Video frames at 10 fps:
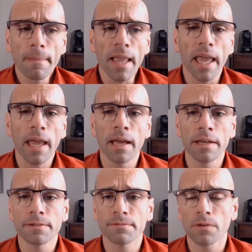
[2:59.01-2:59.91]

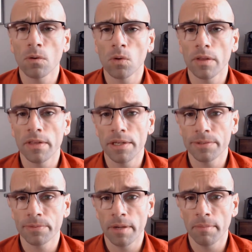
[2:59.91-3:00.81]
And for
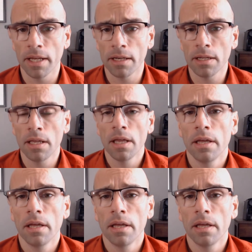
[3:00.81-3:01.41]
these women,